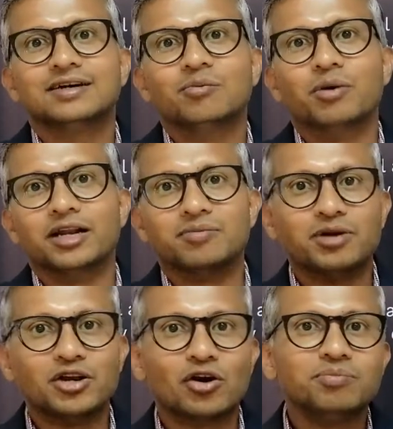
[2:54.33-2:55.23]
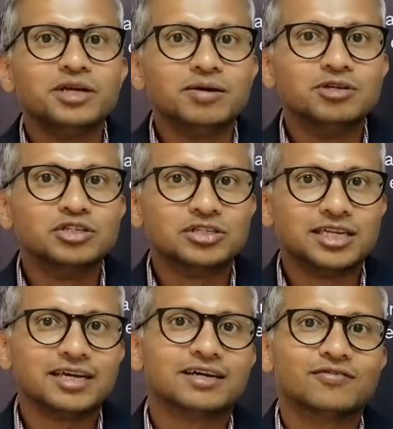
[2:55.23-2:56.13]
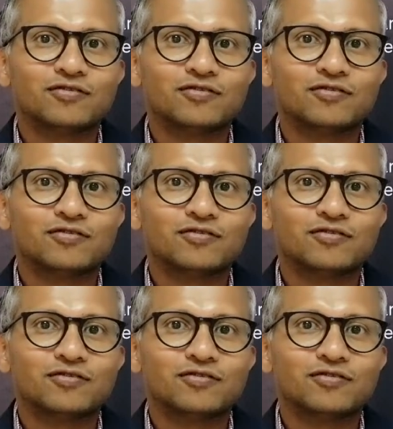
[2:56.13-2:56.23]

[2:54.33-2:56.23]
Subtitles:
but it may not be able to take a